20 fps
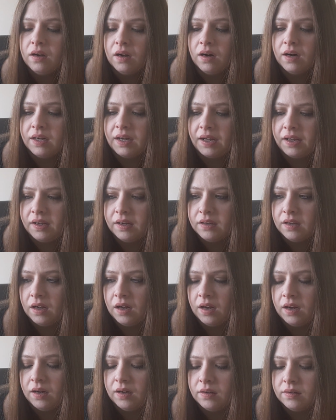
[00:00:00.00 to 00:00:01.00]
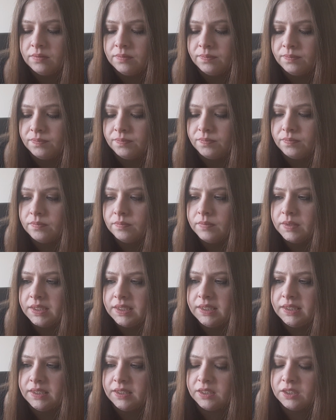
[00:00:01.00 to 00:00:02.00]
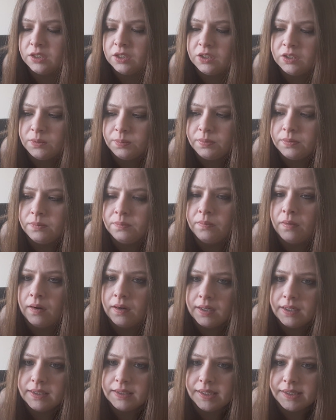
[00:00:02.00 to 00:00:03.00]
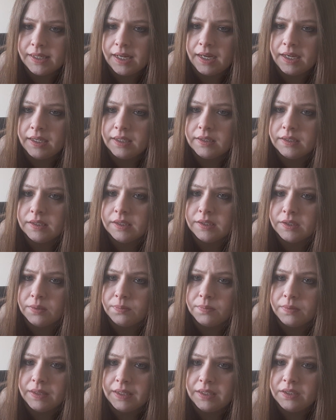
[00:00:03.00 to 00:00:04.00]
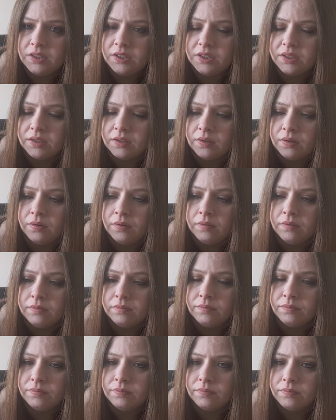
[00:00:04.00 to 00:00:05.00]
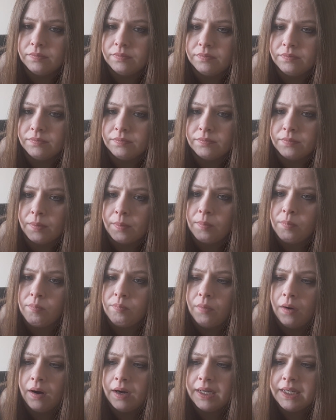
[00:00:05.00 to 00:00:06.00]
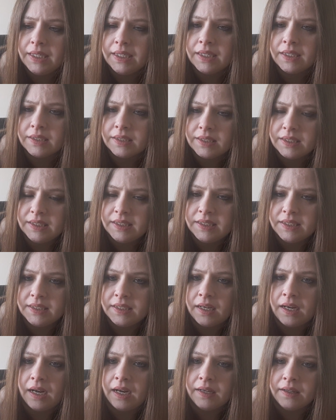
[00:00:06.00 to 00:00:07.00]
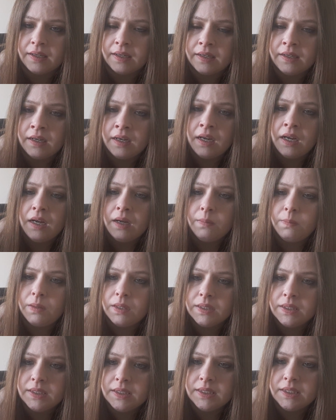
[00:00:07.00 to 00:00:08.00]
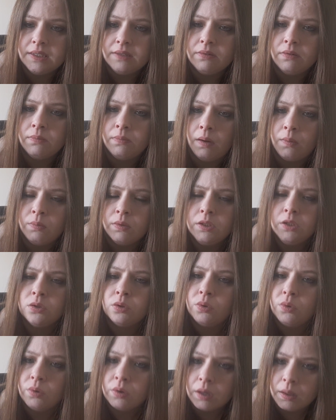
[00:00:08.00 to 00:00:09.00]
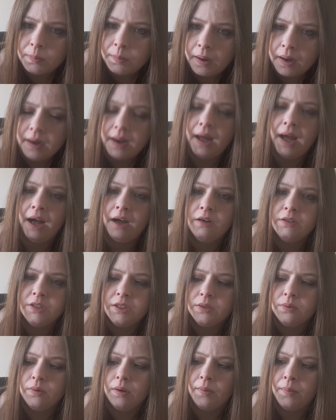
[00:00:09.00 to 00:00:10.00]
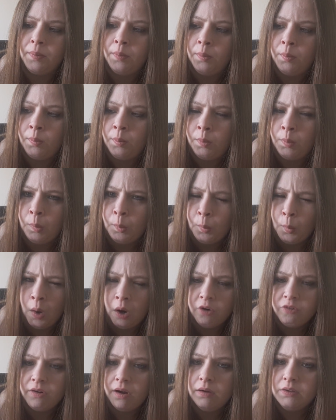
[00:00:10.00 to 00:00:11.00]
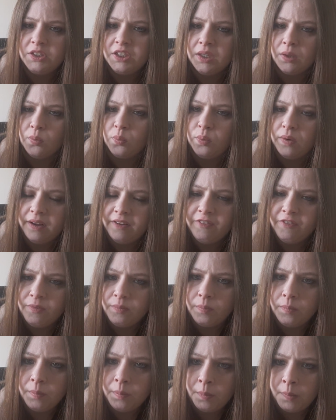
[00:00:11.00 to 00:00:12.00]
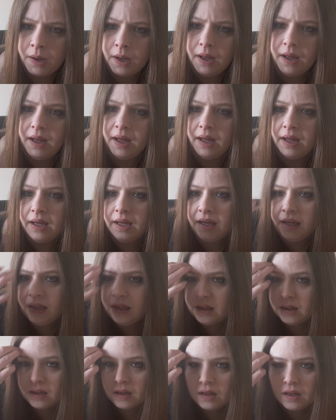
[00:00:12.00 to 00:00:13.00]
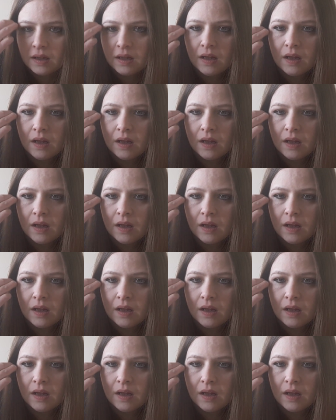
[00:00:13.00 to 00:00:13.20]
Like, my sister's husband might say something to my sister, and then my sister and mum would talk about how to approach it with me.